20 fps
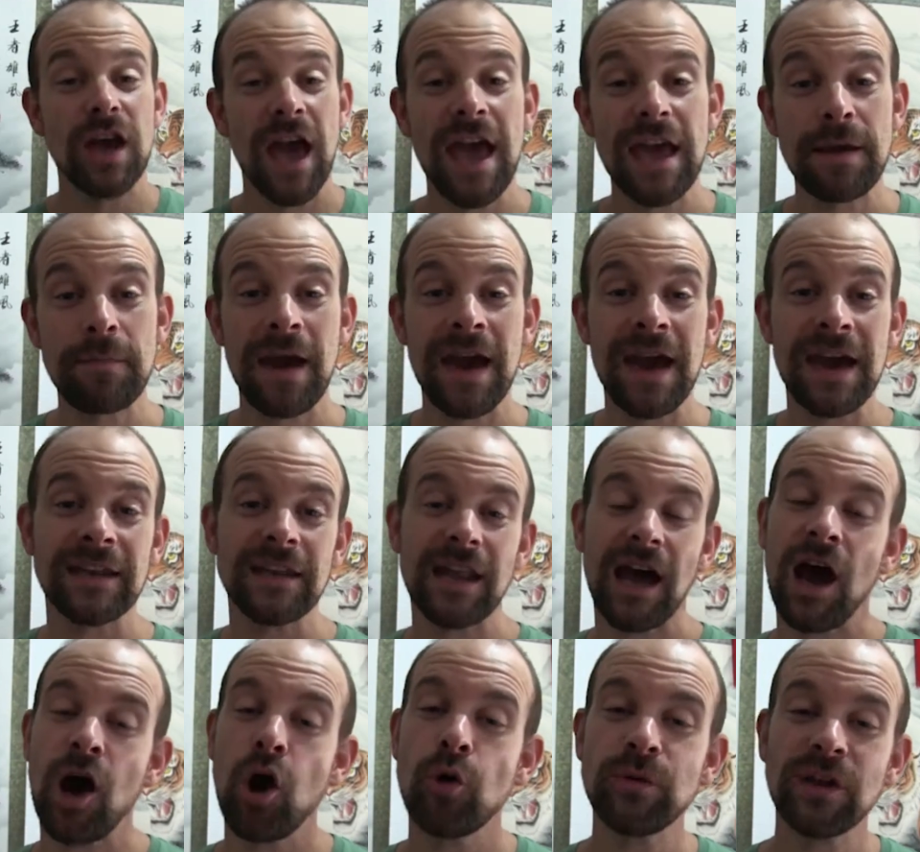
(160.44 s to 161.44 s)
Hey,
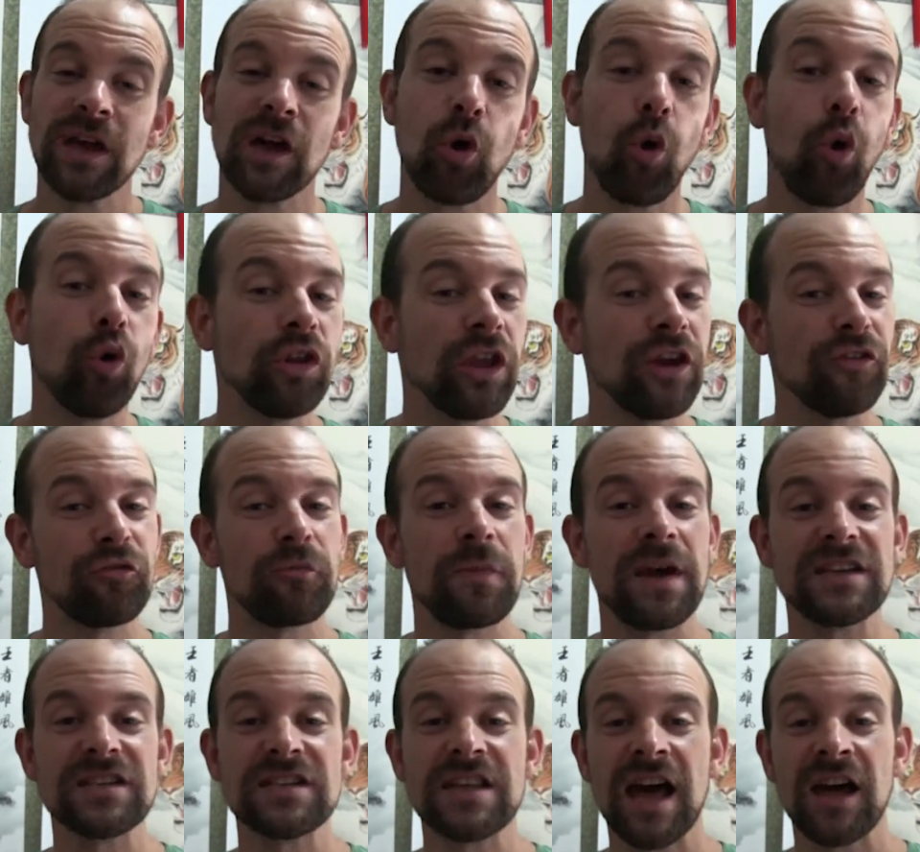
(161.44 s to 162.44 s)
man, I hope you got all the
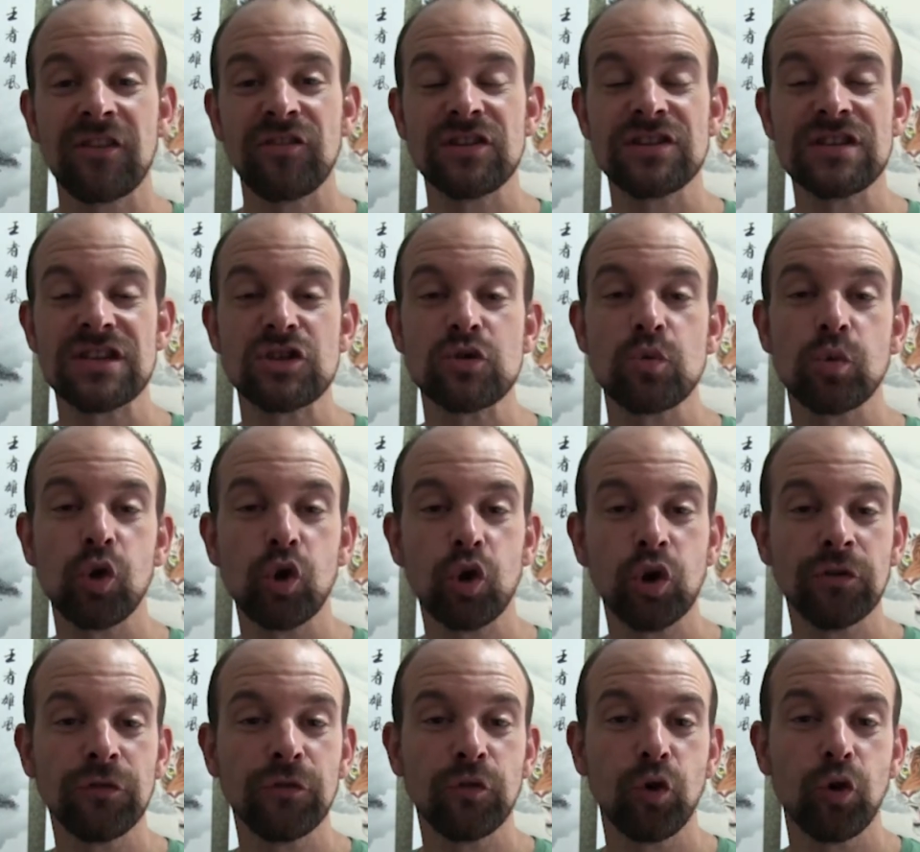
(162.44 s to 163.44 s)
information out of this that you were
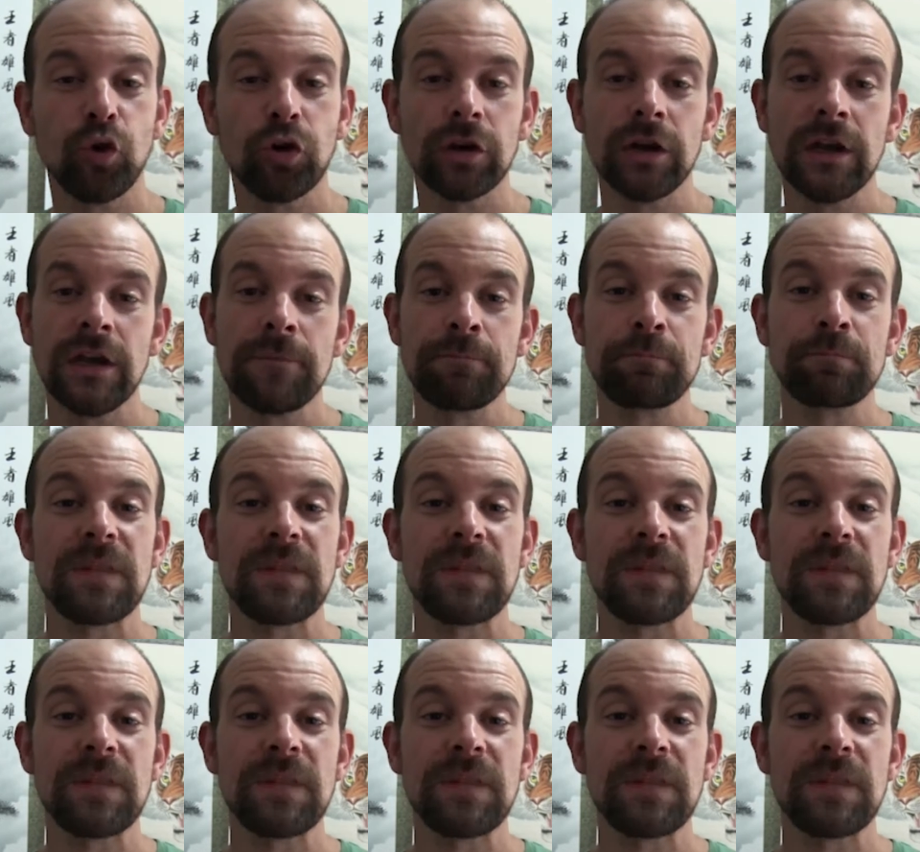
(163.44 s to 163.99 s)
looking for.